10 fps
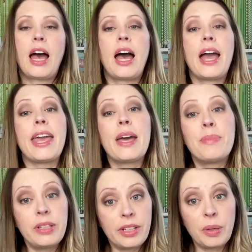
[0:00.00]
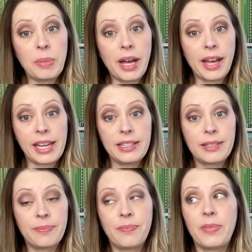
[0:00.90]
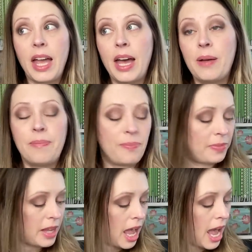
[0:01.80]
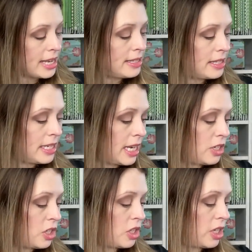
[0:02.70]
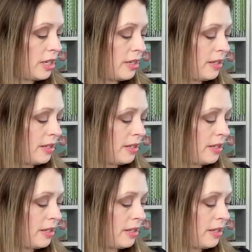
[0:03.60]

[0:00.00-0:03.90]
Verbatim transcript: I am a little behind. Um, I stitched